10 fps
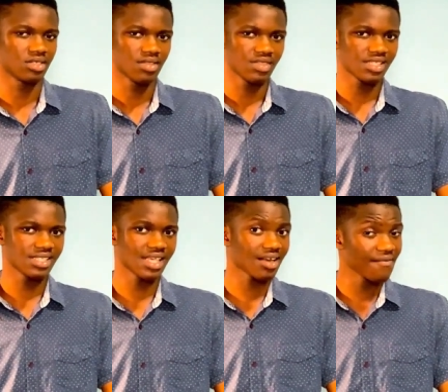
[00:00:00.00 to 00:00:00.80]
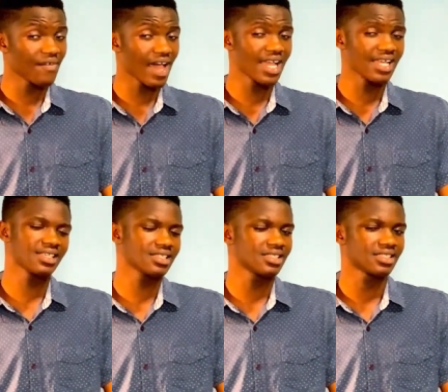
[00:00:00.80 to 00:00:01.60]
the
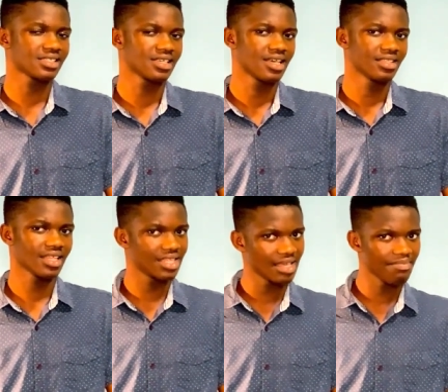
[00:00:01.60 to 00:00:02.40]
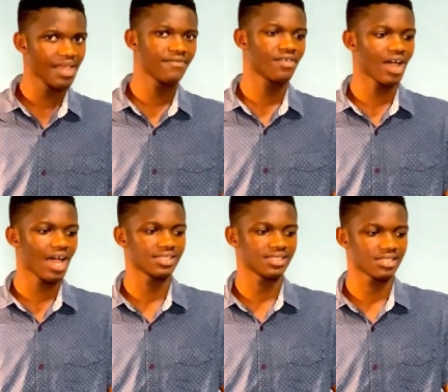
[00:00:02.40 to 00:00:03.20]
sacrifices that He made for
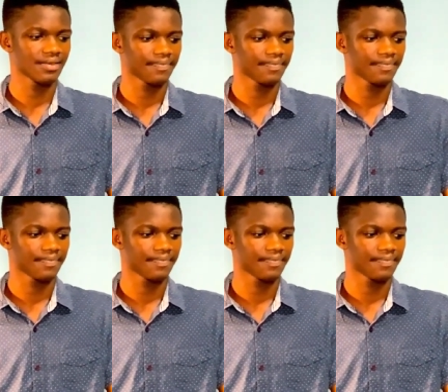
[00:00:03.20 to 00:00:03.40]
us.